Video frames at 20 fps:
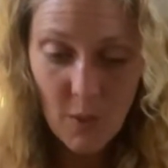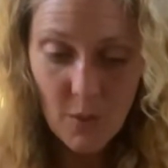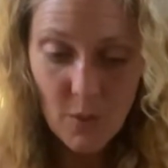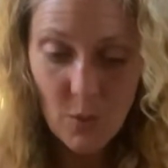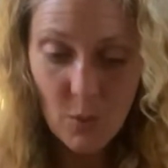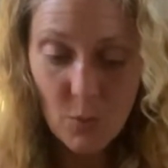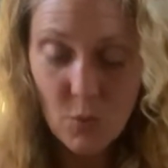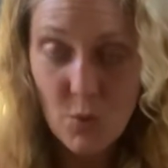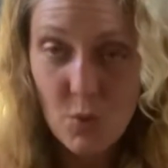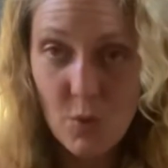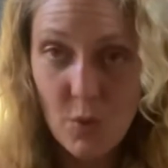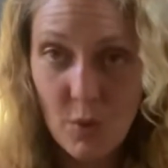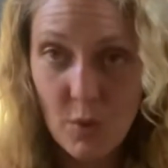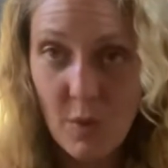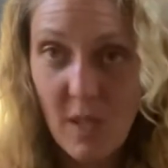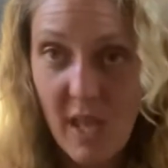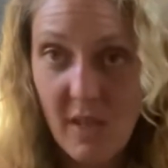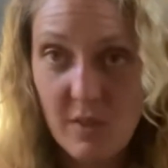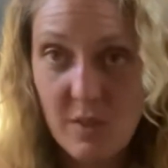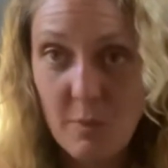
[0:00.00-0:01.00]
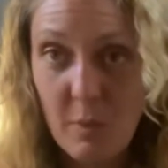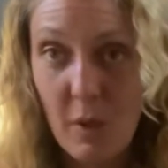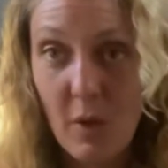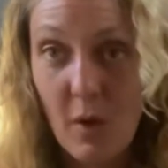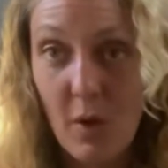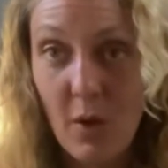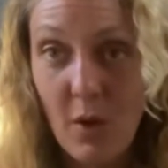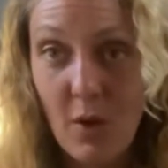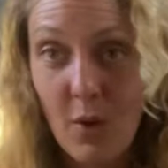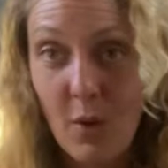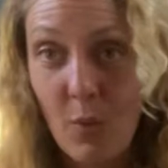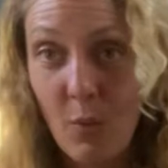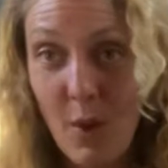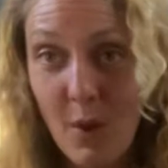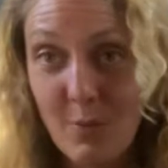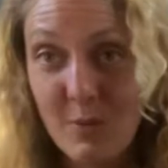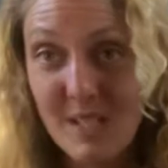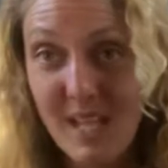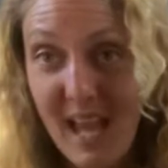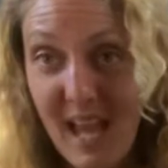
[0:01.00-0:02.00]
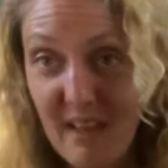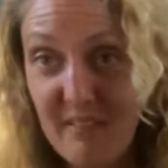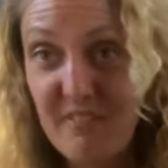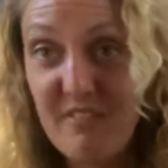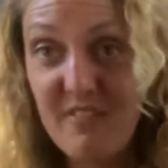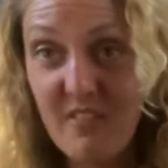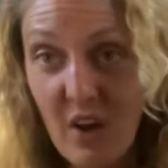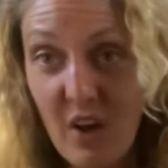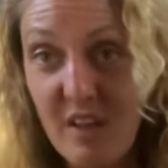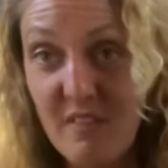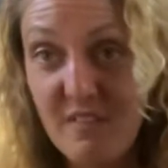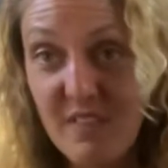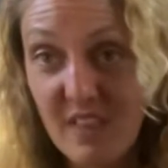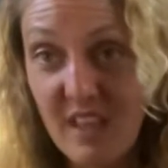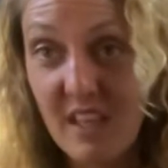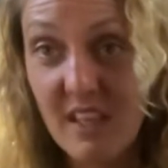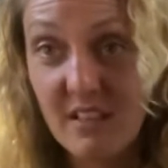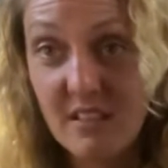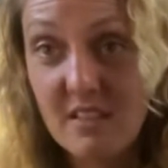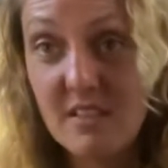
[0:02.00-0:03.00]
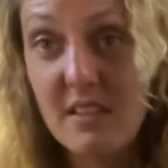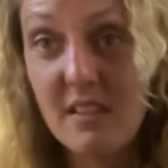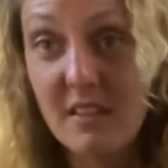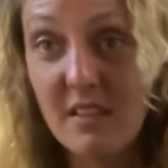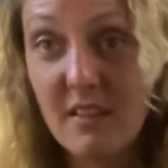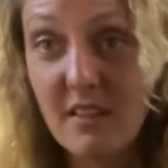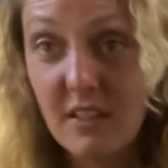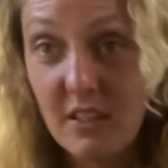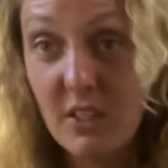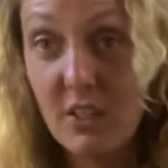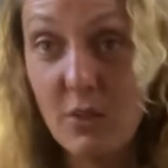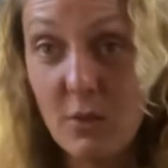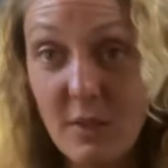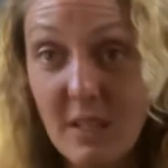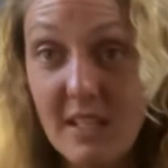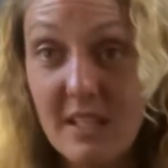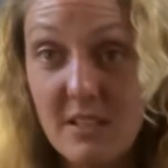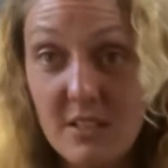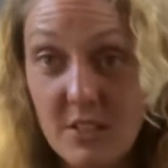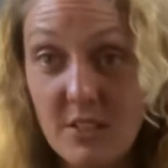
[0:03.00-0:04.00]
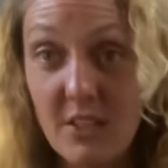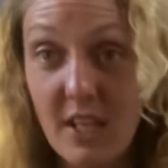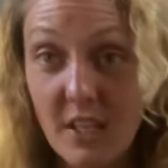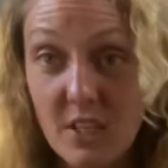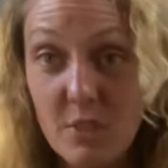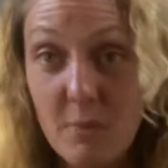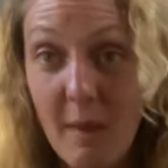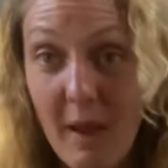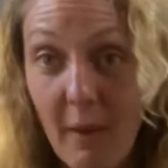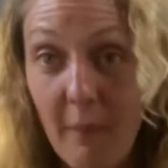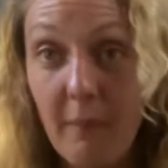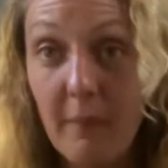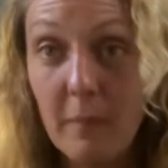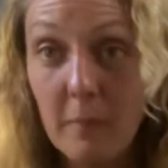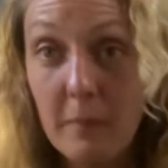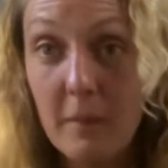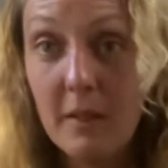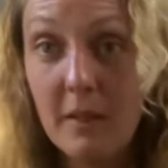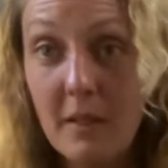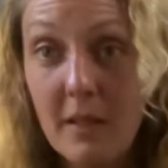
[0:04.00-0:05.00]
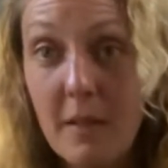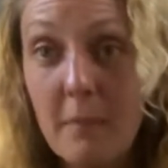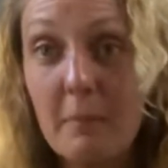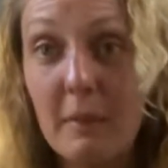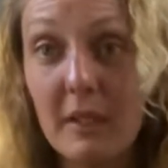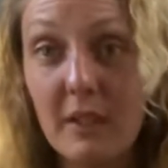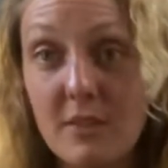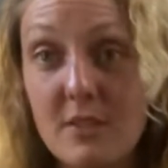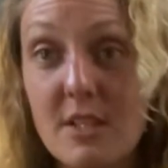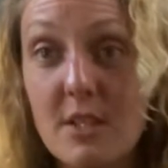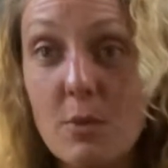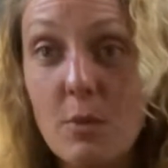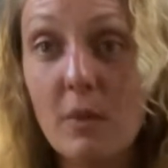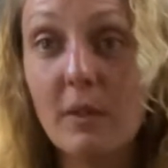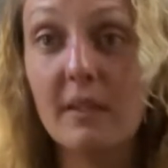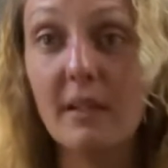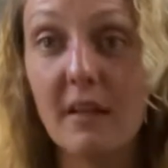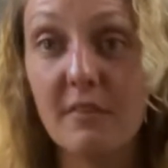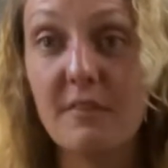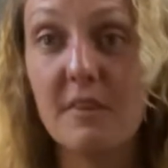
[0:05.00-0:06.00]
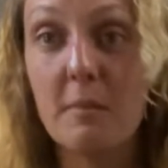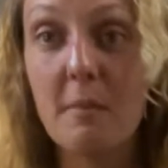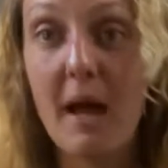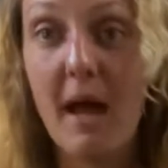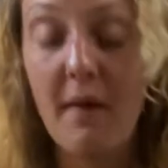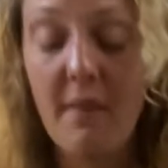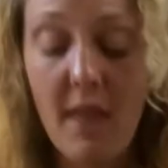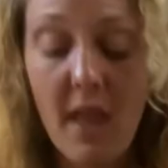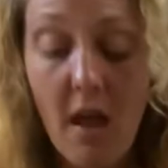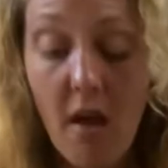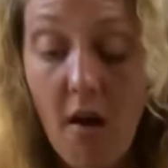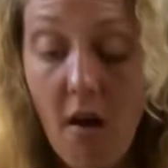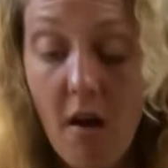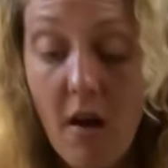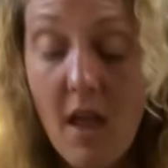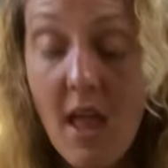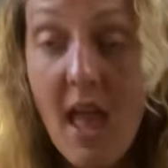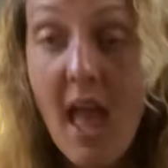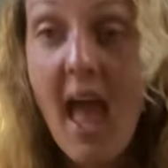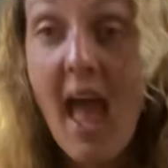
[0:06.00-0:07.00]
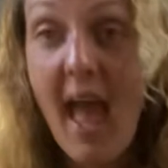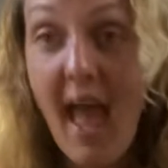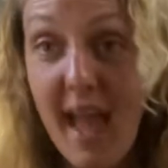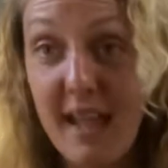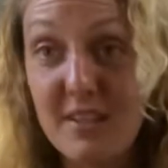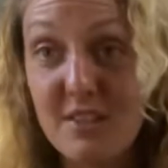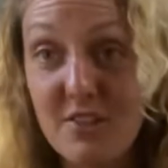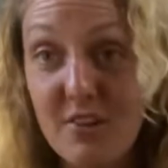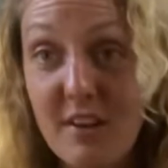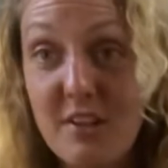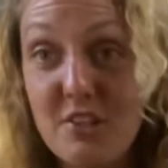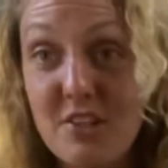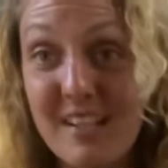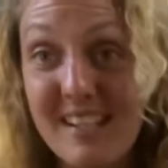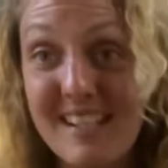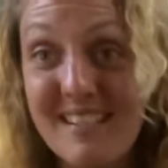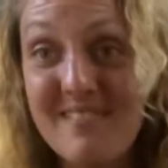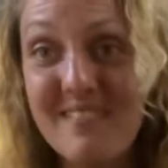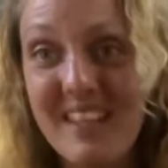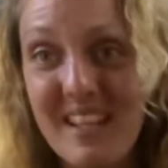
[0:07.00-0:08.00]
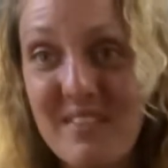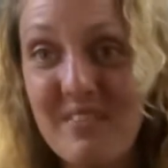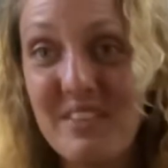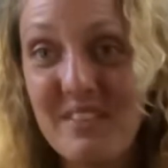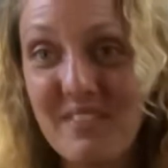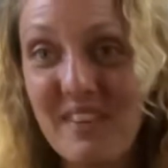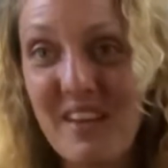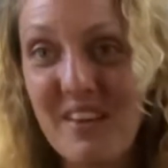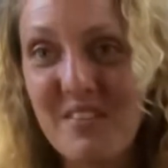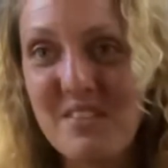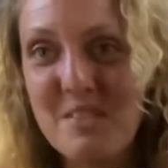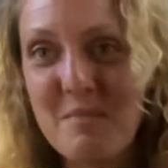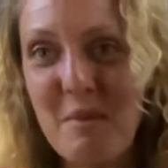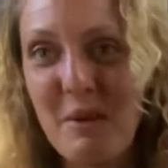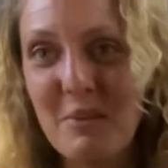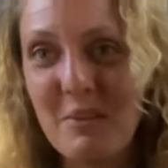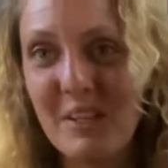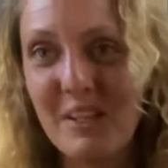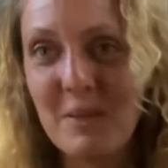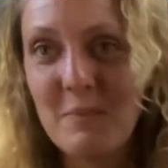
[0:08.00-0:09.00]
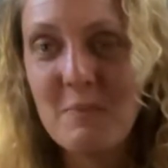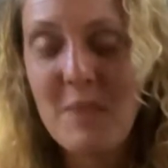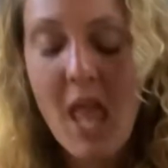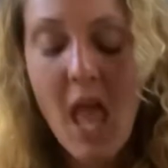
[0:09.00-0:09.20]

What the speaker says: your true counterpart won't have 5 things that you need to change about them, because you will love them how they are, and strangely, even if they are a smoker.